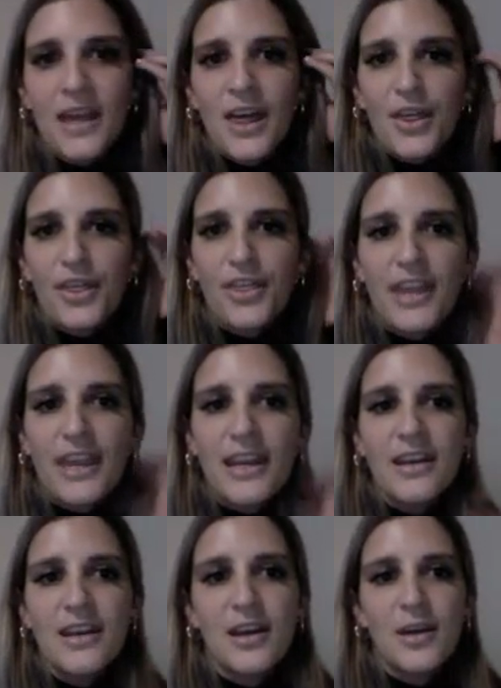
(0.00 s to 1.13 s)

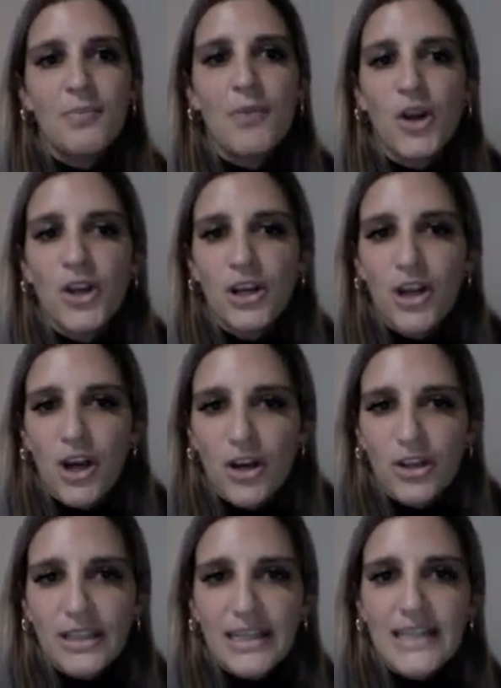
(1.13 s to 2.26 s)
Then a
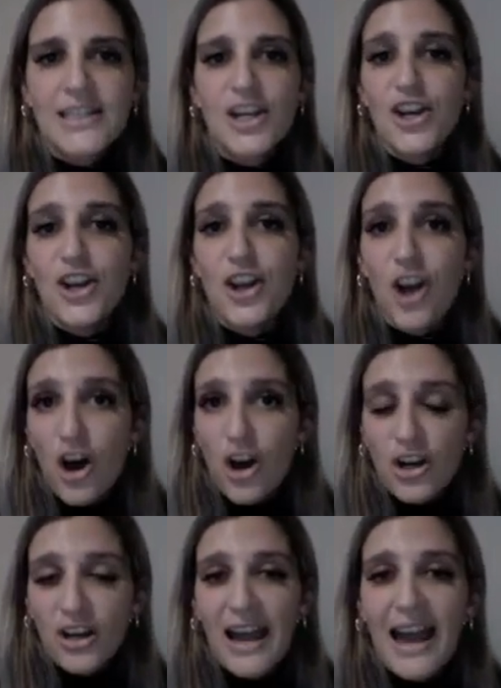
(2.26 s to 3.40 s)
monologue is a
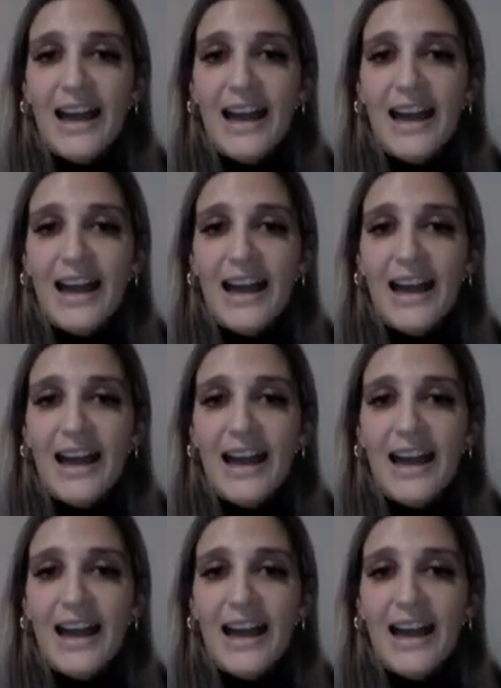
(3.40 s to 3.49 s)
long,